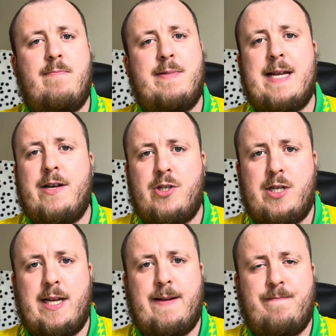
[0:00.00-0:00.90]

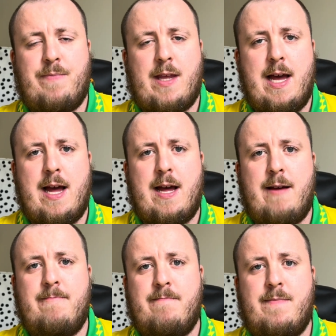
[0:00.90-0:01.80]
Potentially,
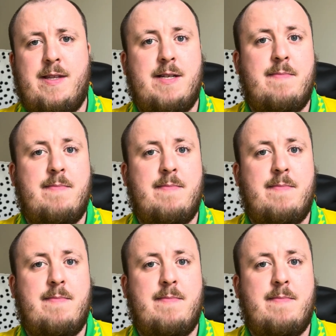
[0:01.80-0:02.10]
this